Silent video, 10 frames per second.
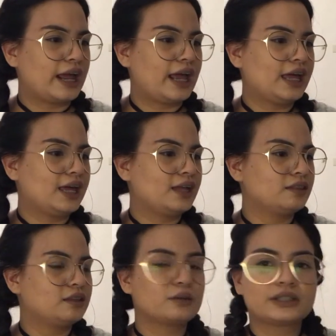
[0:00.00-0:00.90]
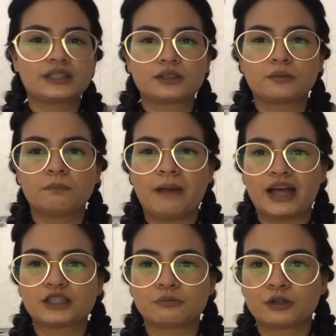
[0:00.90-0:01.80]
and there is this
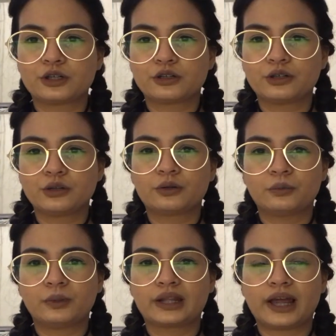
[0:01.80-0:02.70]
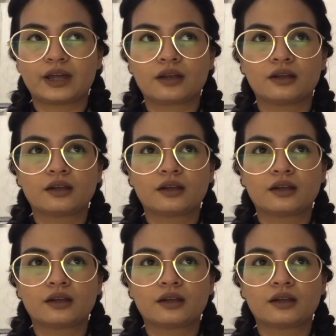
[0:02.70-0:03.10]
mass murderer who would like